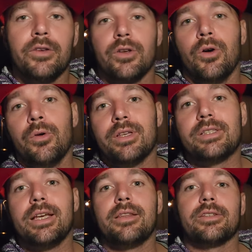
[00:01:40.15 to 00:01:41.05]
So
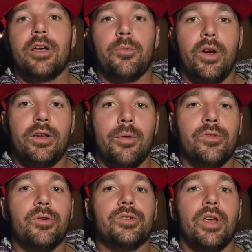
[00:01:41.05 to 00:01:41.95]
seeing this upgrade
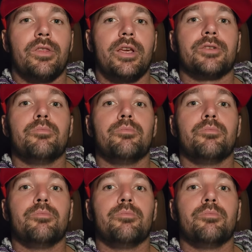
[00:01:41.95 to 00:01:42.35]
come through is, I think,